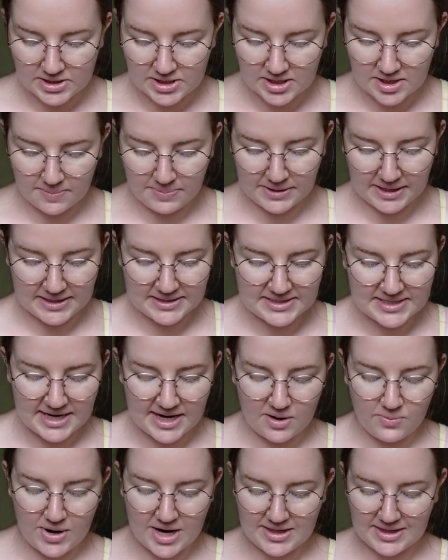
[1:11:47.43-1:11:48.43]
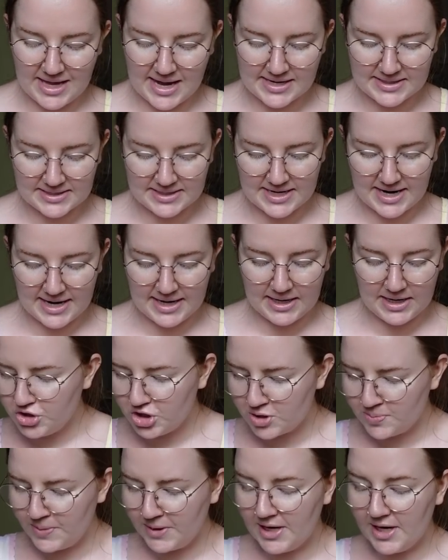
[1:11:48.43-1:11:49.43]
to the place that I went last night
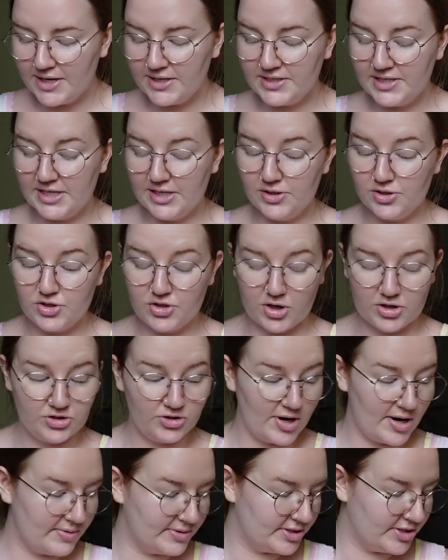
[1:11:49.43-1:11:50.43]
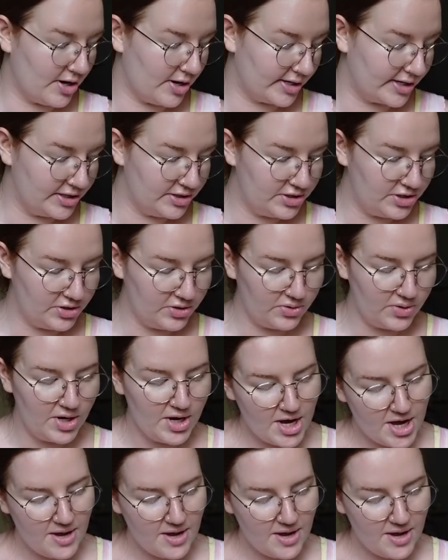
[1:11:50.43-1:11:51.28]
just because the instructor I was talking to